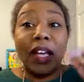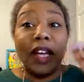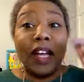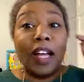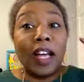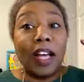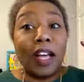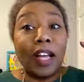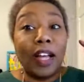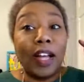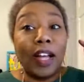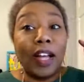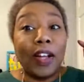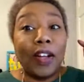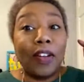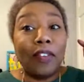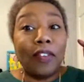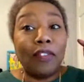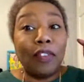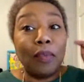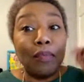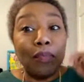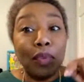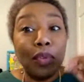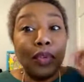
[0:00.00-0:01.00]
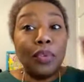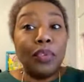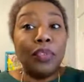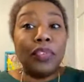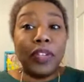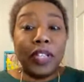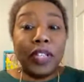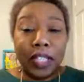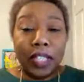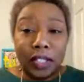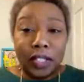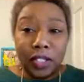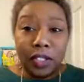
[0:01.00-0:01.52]
of
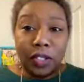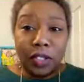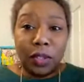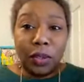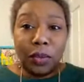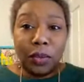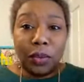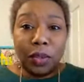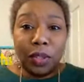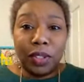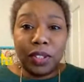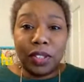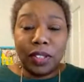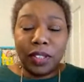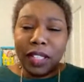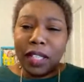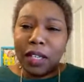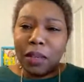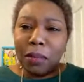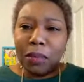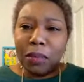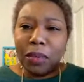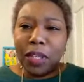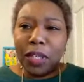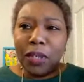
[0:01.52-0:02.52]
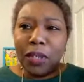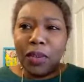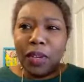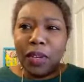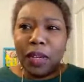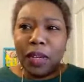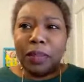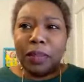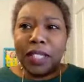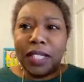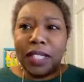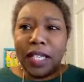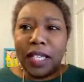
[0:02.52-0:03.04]
moving to Negril. So that'll bring you
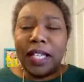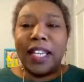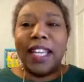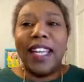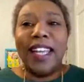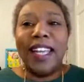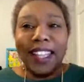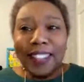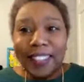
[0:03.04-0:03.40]
up to date.